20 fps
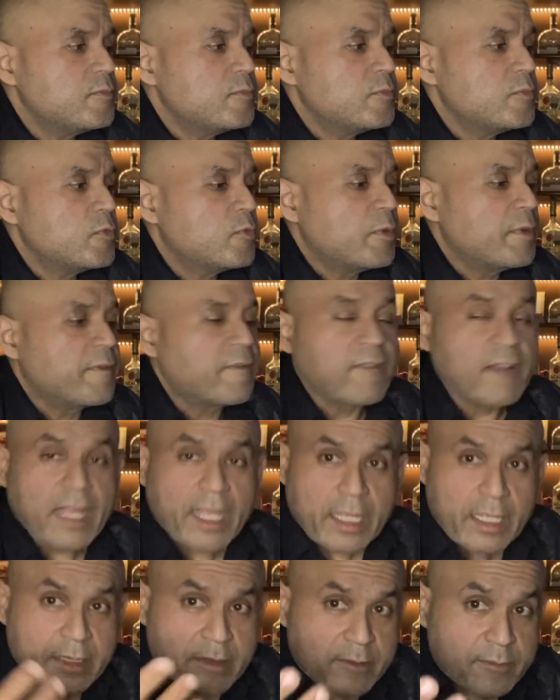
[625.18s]

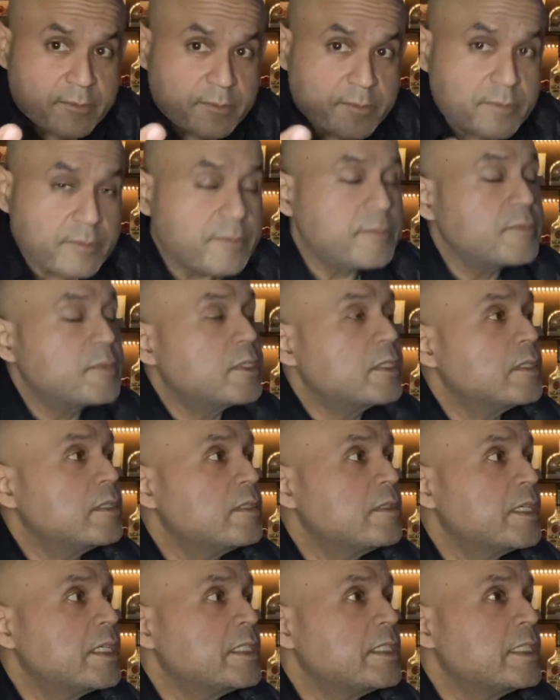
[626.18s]
reflect.
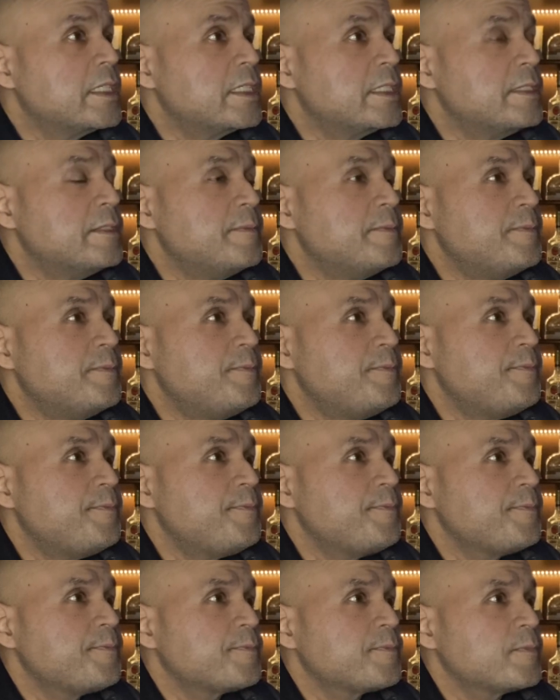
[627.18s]
And
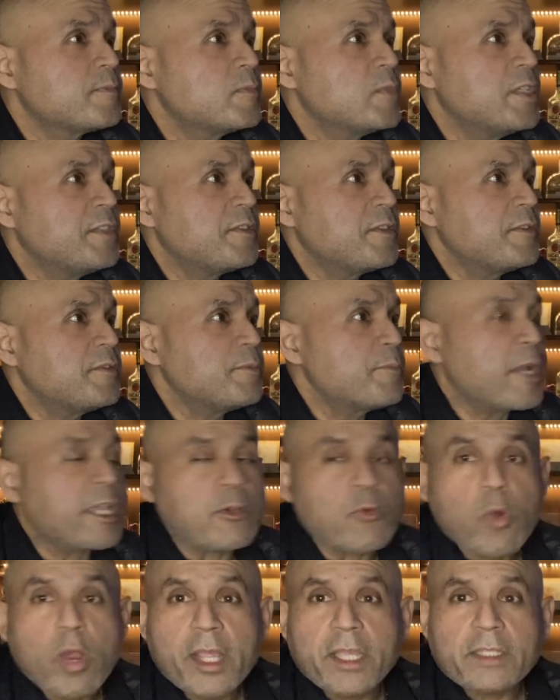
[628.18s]
it's my
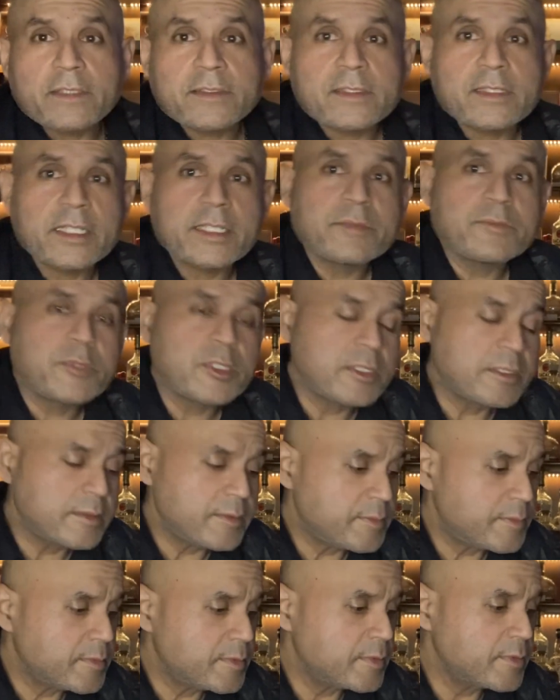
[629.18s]
quiet time. You
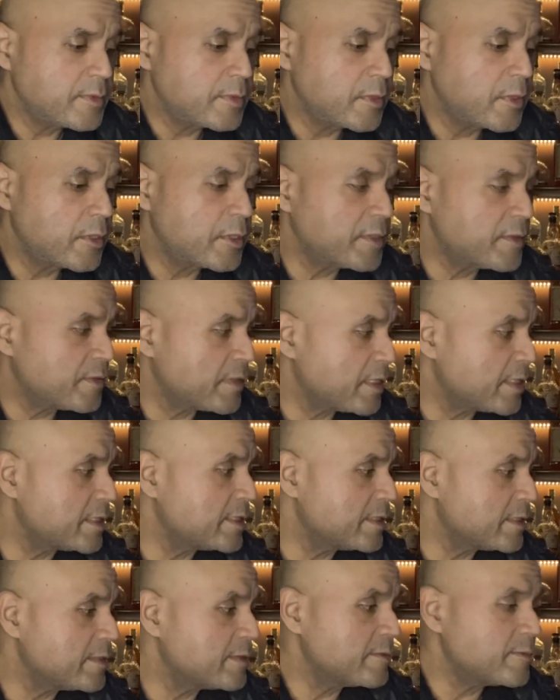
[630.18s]
notice
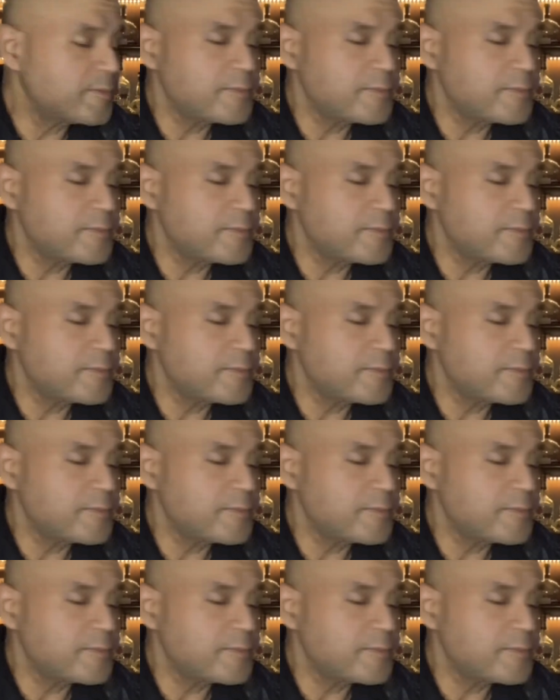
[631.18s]
I